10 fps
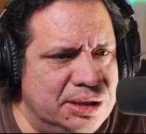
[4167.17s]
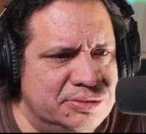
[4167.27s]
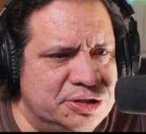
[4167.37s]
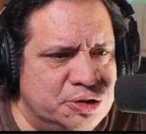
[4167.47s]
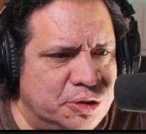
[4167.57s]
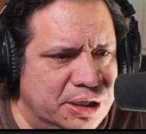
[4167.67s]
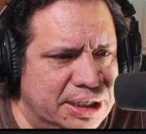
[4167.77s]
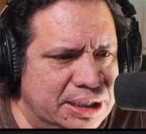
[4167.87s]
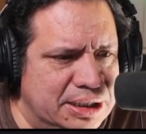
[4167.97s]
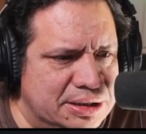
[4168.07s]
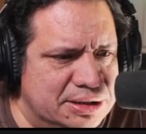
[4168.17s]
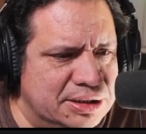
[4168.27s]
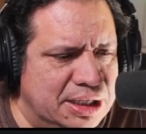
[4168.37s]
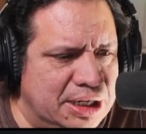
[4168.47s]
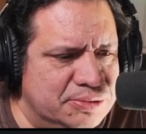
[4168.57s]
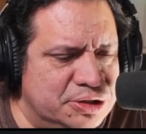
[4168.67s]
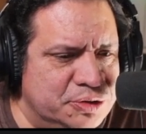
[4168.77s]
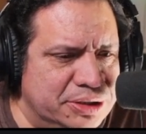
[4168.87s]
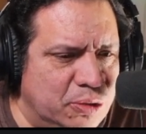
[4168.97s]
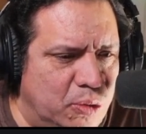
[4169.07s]
when I was trying it, I
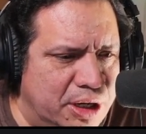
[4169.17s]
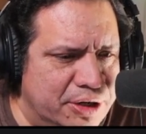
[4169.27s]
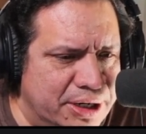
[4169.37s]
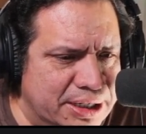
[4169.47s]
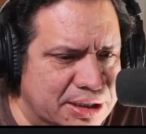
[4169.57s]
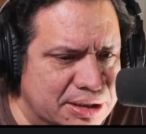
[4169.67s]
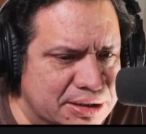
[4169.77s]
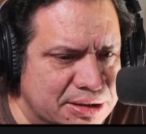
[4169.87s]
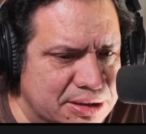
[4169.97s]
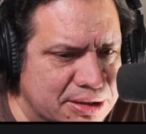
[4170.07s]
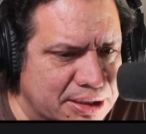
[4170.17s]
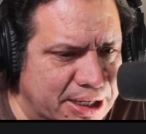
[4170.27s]
was doing the water icon.